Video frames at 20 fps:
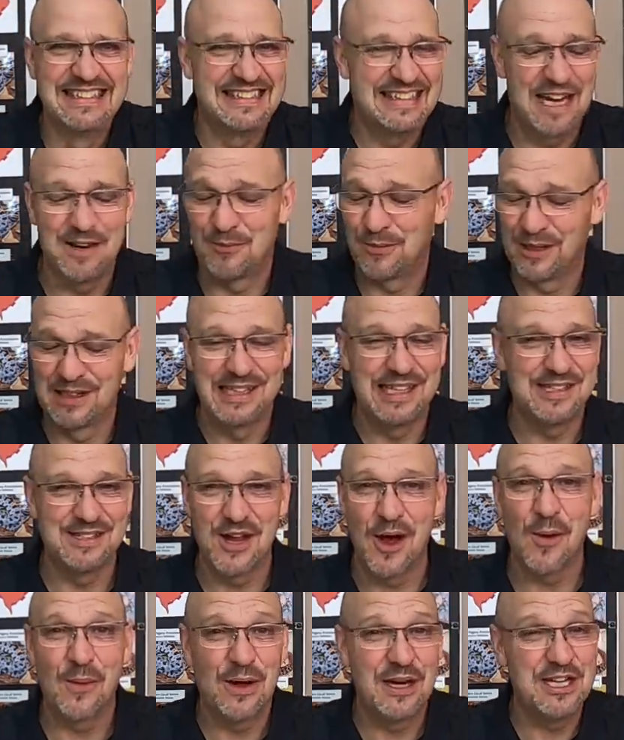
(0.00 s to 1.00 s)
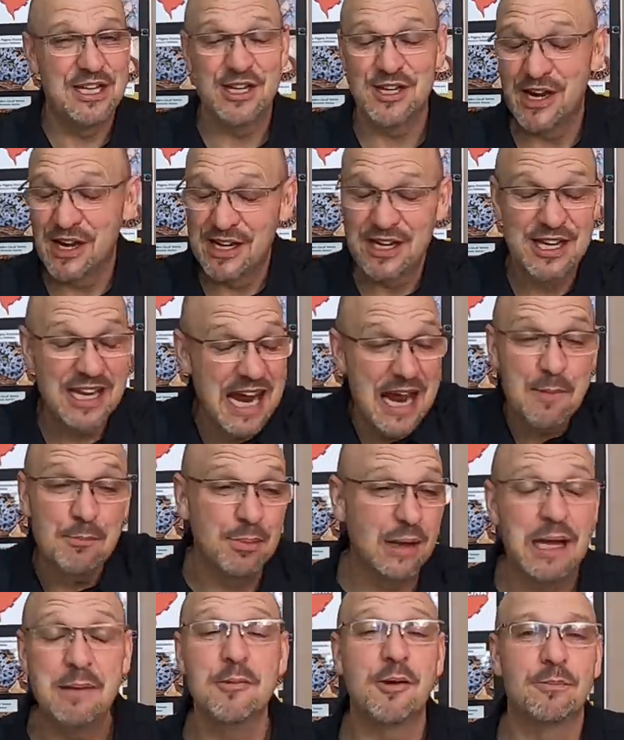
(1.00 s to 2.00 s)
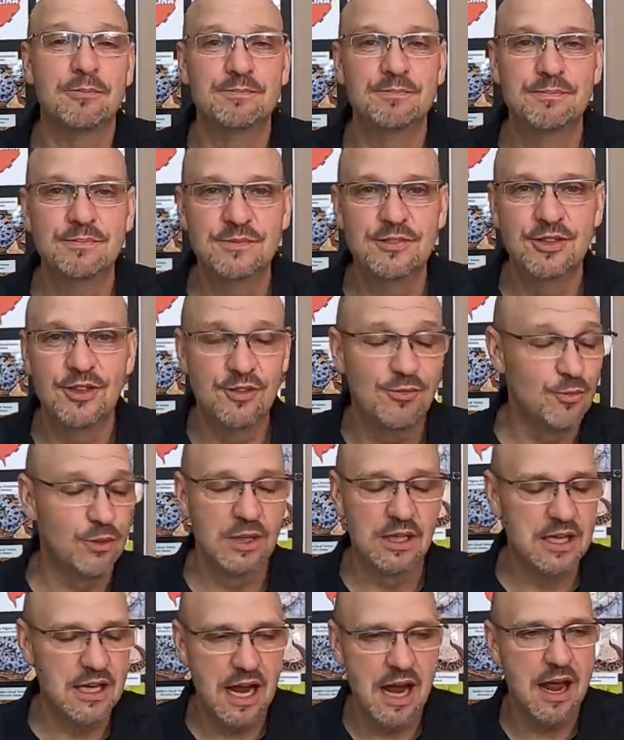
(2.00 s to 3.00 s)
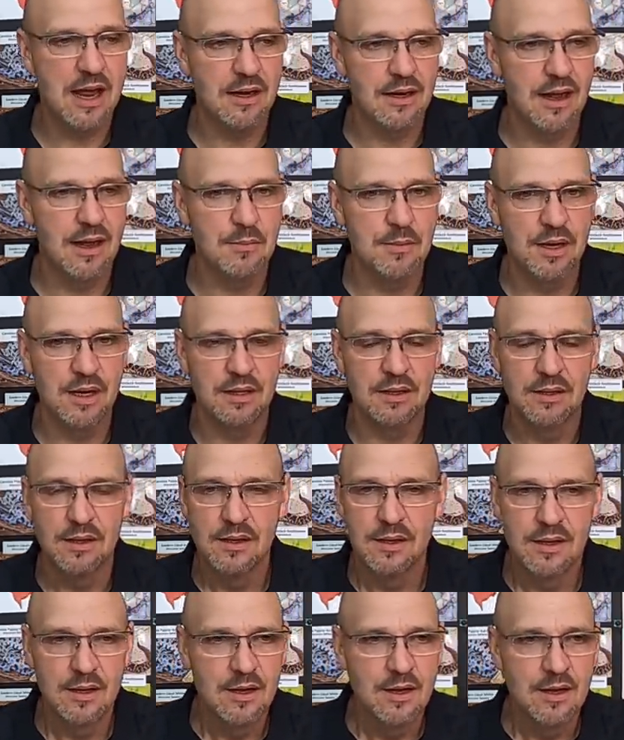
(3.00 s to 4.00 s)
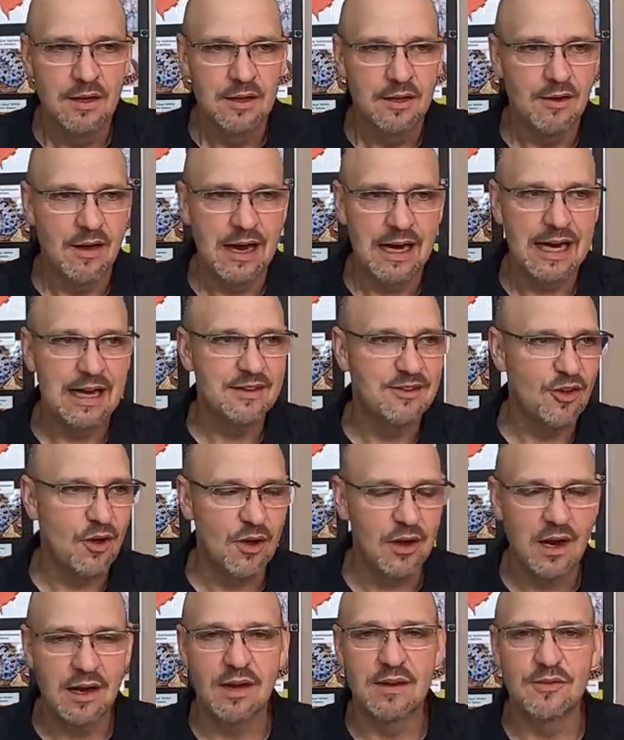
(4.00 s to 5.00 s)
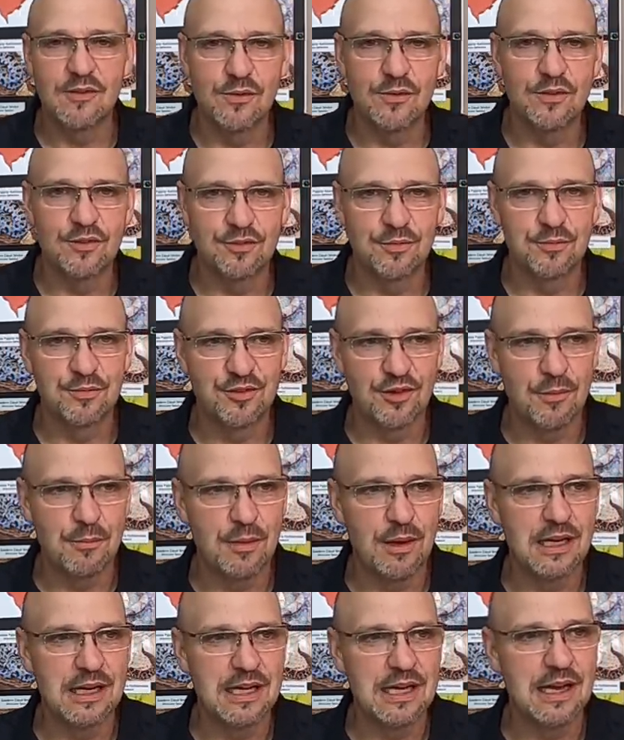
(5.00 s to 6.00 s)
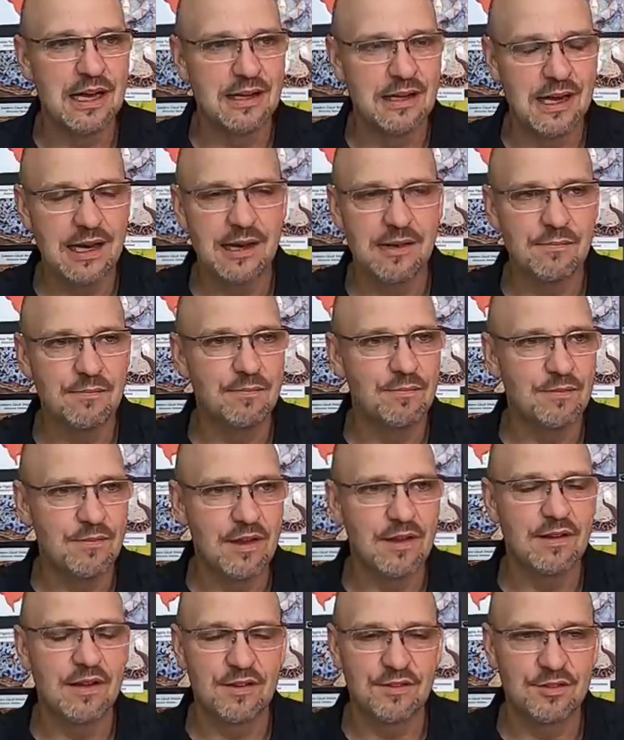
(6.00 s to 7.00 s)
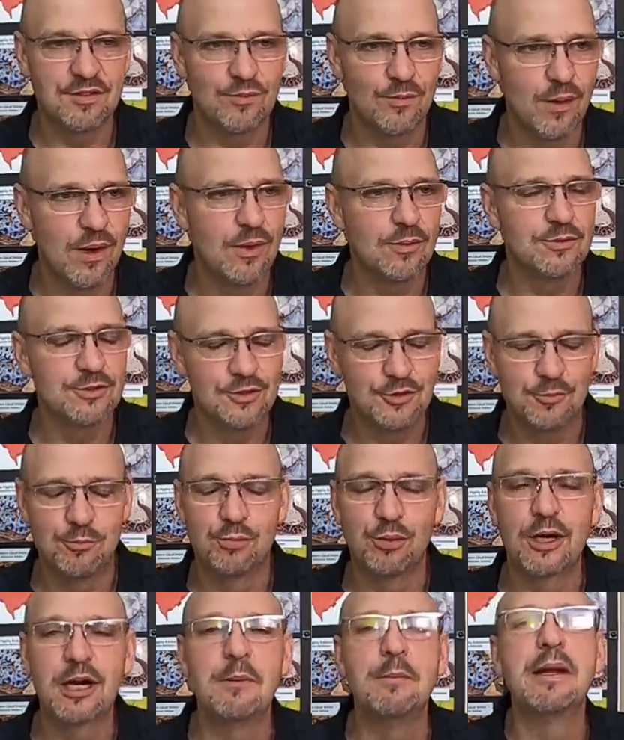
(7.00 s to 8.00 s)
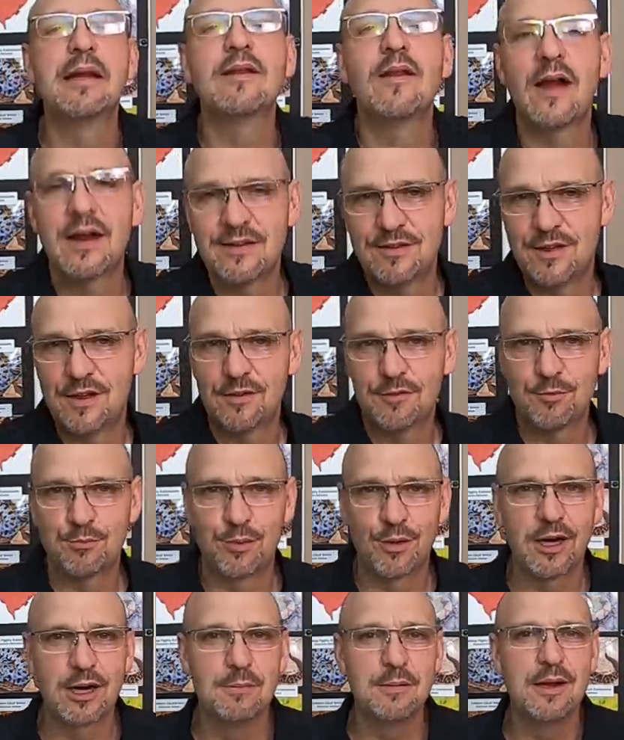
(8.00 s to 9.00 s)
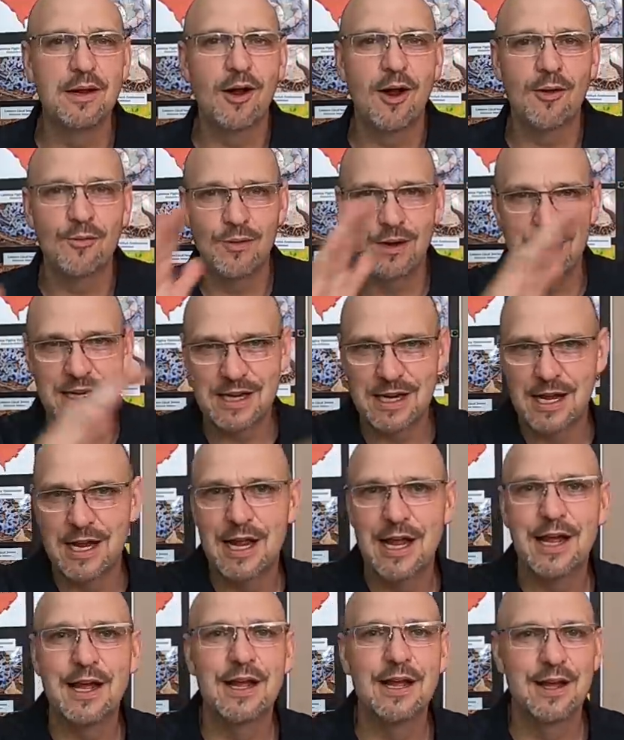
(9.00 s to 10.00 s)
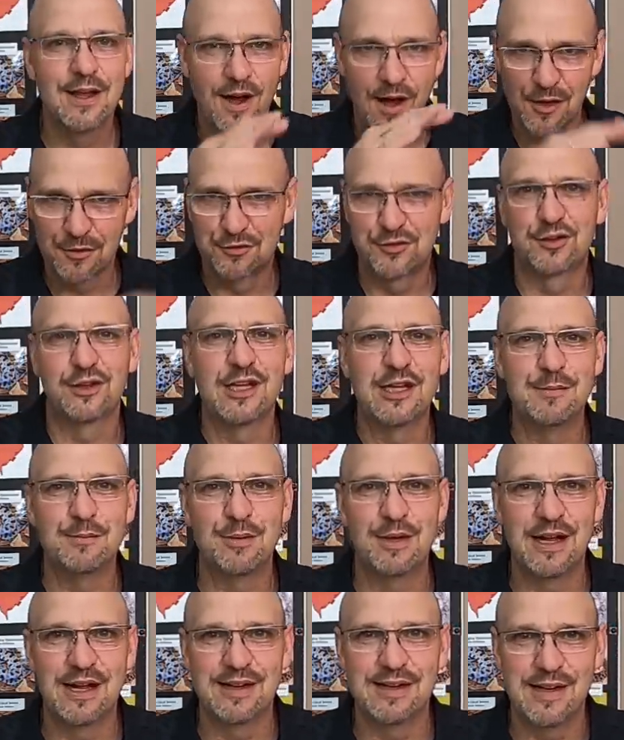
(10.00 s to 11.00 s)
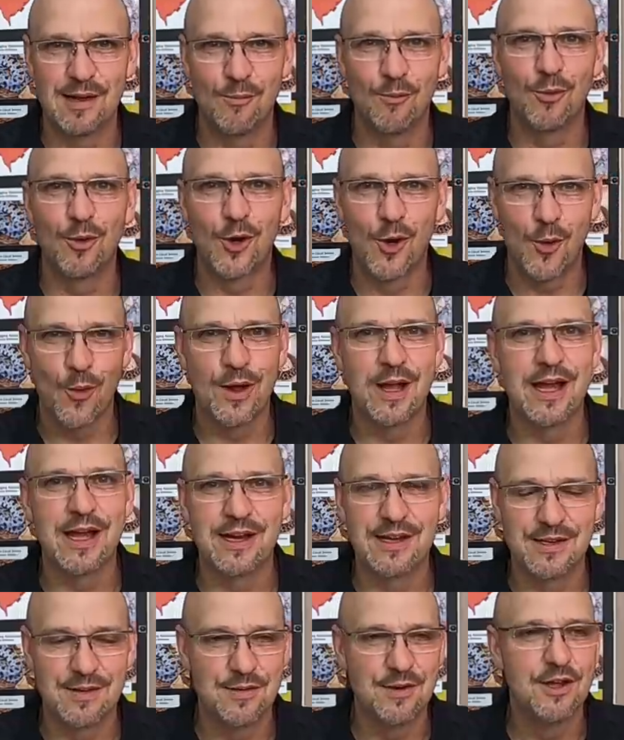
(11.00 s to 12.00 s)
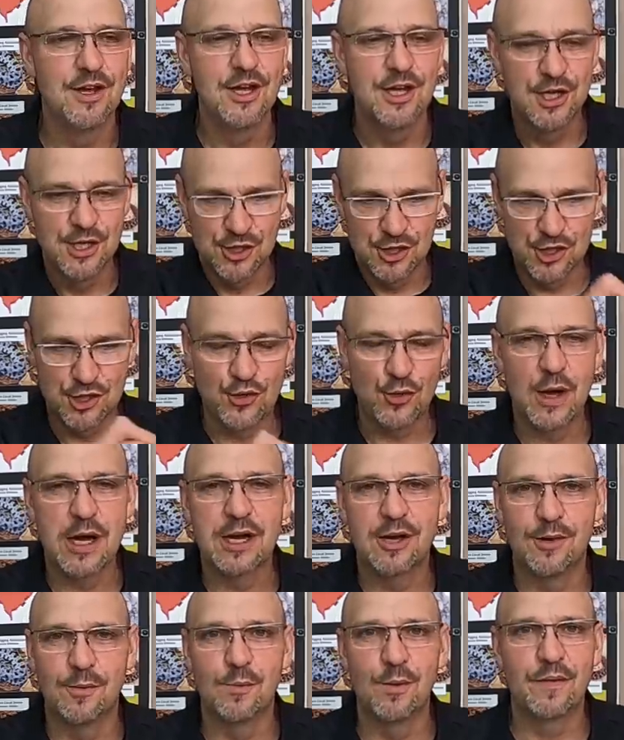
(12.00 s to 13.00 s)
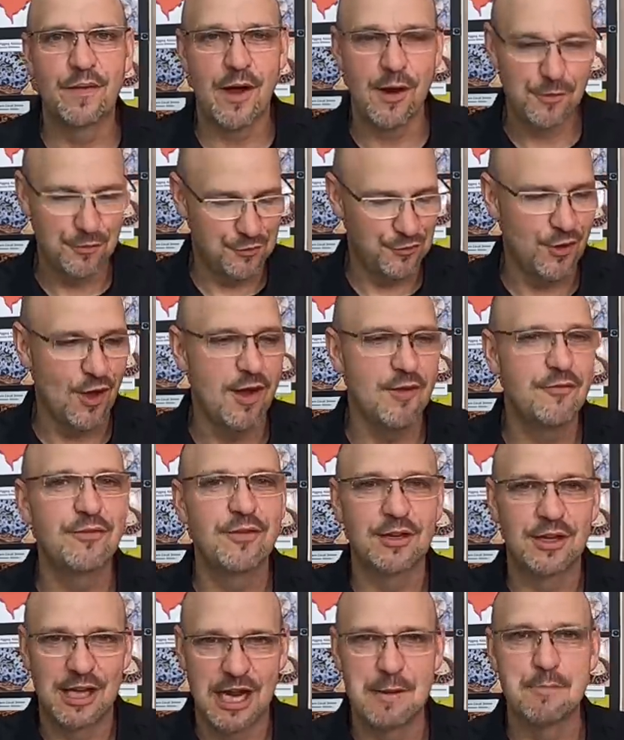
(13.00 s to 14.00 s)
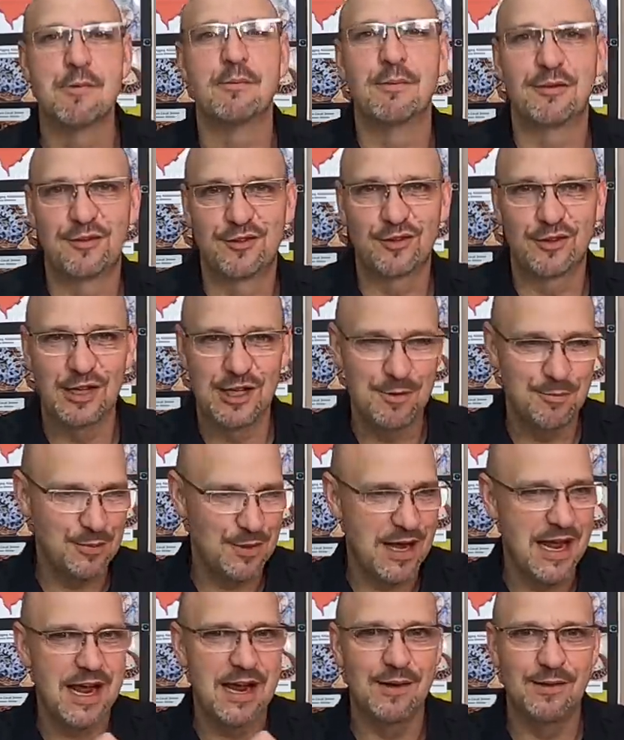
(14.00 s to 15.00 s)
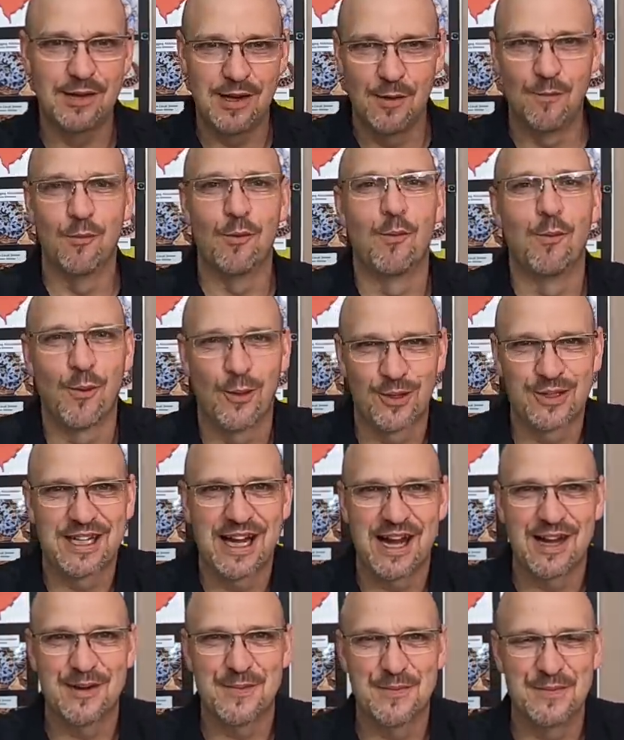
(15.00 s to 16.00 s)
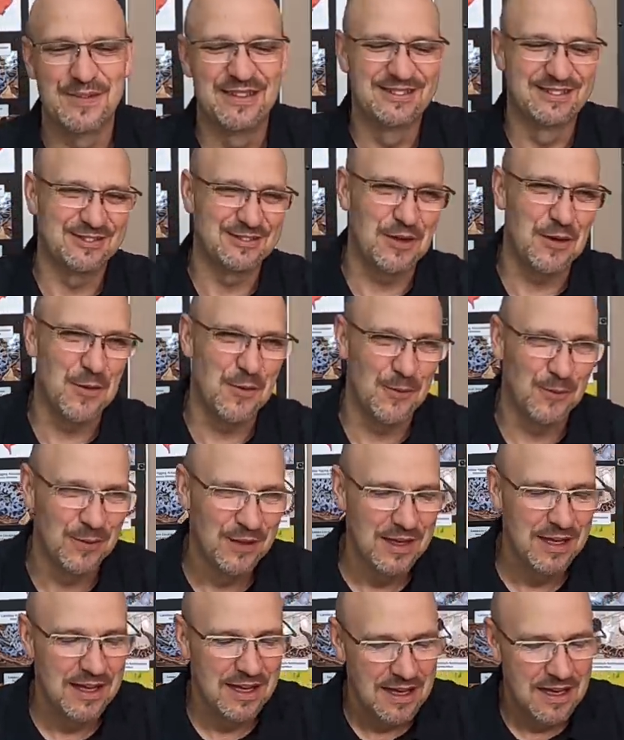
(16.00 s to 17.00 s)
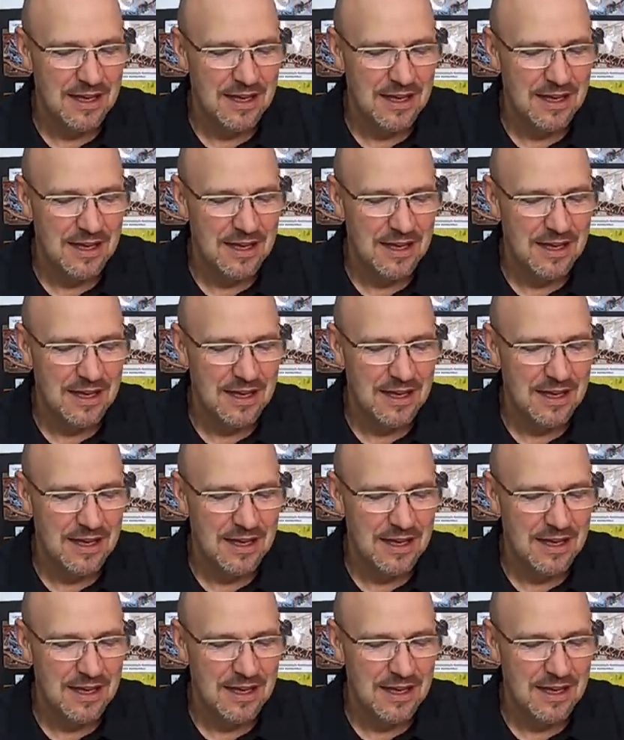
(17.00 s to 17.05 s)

They really don't. And you can't blame them. You really can't. I mean, you know, I got taught how to do this from somebody, and they said, well, you bring them in like this. Bring them in already asleep, and then we'll go ahead and trach them with our stuff and keep them asleep, and then we'll work on them. So,